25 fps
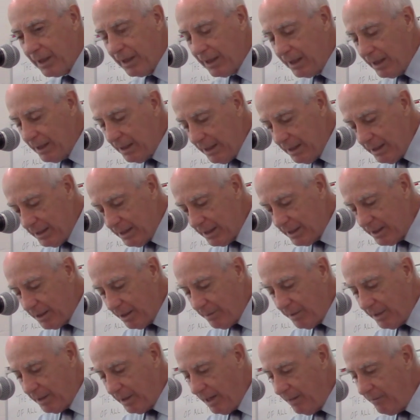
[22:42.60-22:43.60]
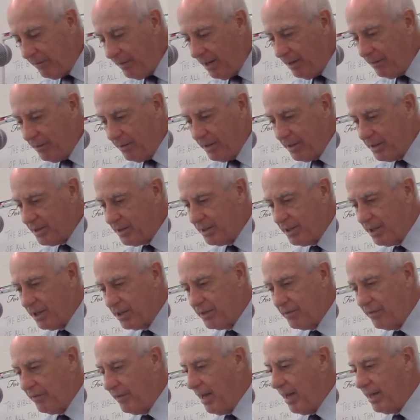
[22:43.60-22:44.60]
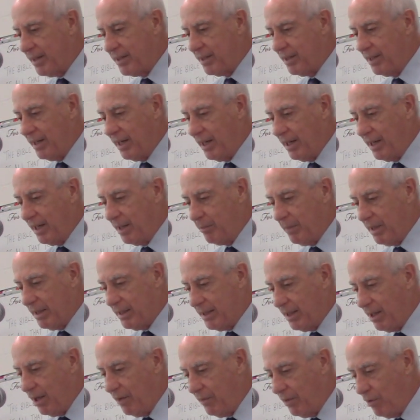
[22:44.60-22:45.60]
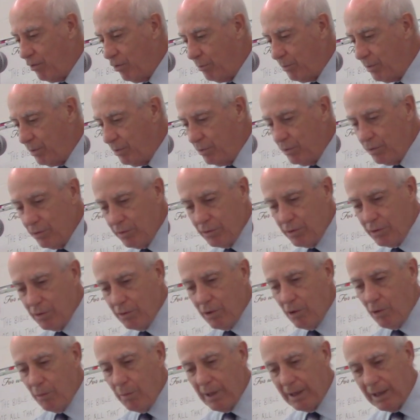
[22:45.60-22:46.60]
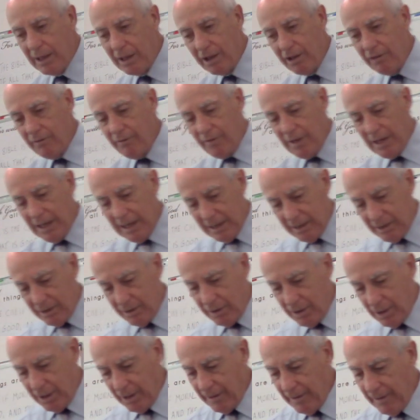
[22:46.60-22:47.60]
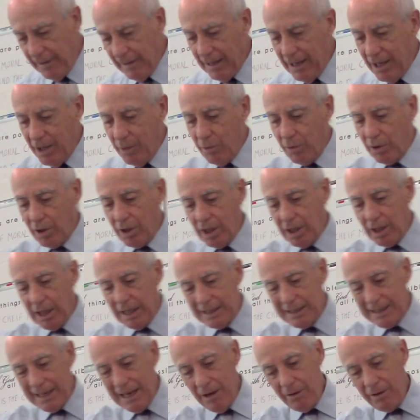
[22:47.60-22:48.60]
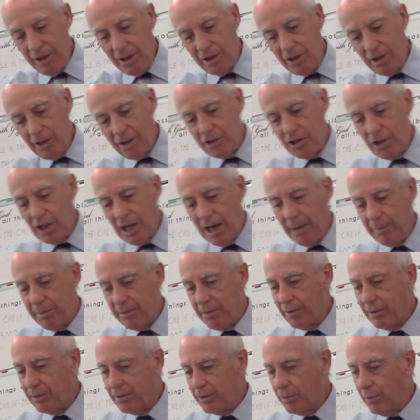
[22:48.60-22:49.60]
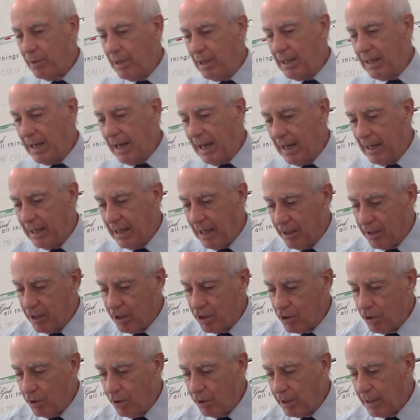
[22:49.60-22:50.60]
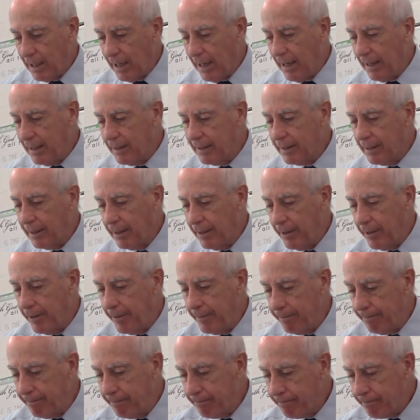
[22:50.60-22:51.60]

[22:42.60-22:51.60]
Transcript: Get into something. I found this just fascinating myself. I hope you do too. I hope I can convey it to you. We're going to get down into chapter 28 and just look at a